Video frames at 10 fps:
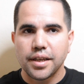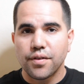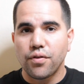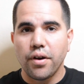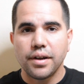
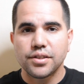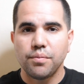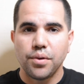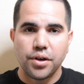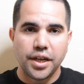fragrance
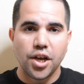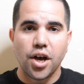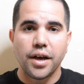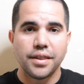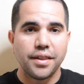community
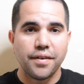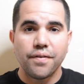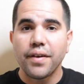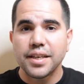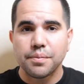on the
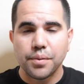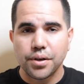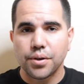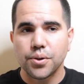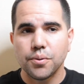
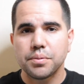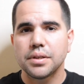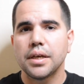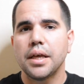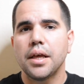Facebook groups,
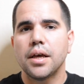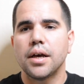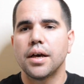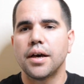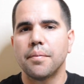
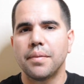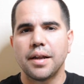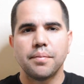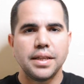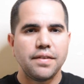but
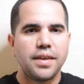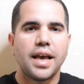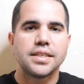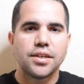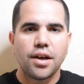I believe he
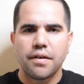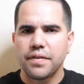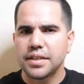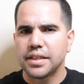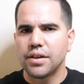has an
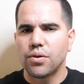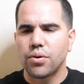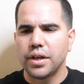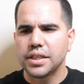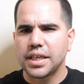office in
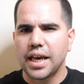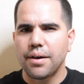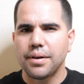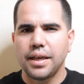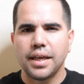Orange
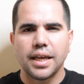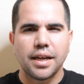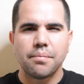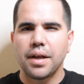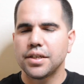County, and
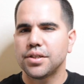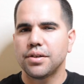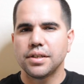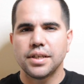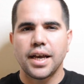I'm not sure
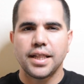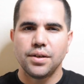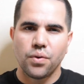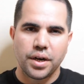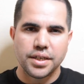exactly
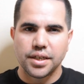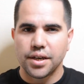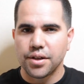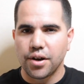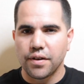where his
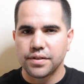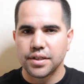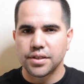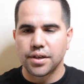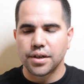other
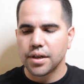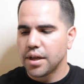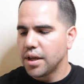offices are.